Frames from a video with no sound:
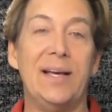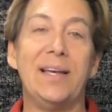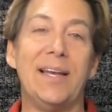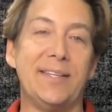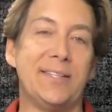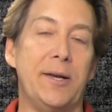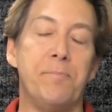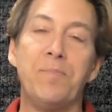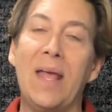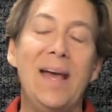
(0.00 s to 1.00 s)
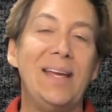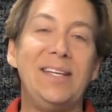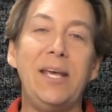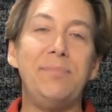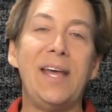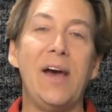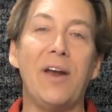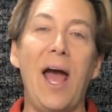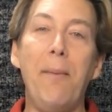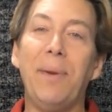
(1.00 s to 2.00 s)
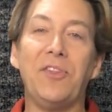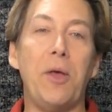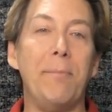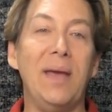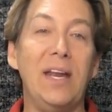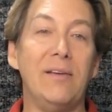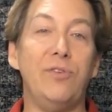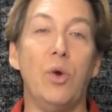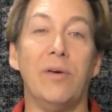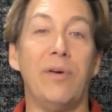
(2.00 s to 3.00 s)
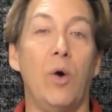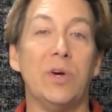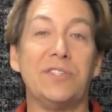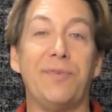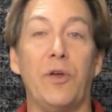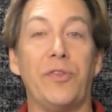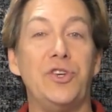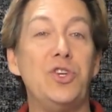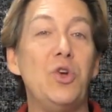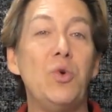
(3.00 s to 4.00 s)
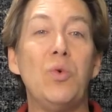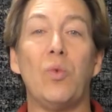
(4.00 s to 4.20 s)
Listen, deep down, I bet that many of you have always felt that you